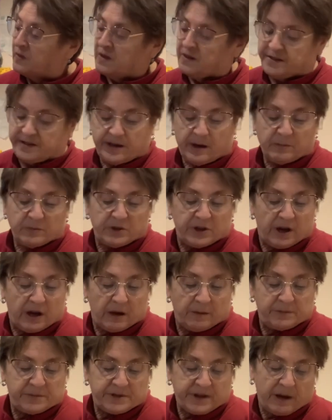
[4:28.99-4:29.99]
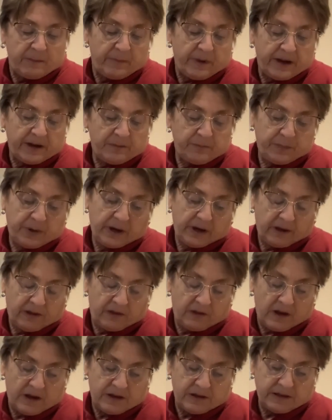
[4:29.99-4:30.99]
Sometimes I might pick
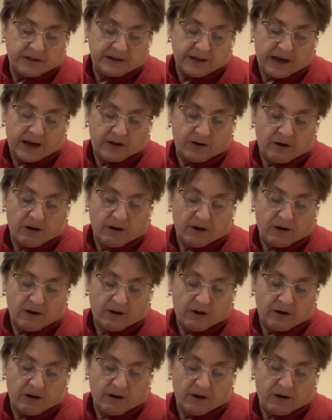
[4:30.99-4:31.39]
things that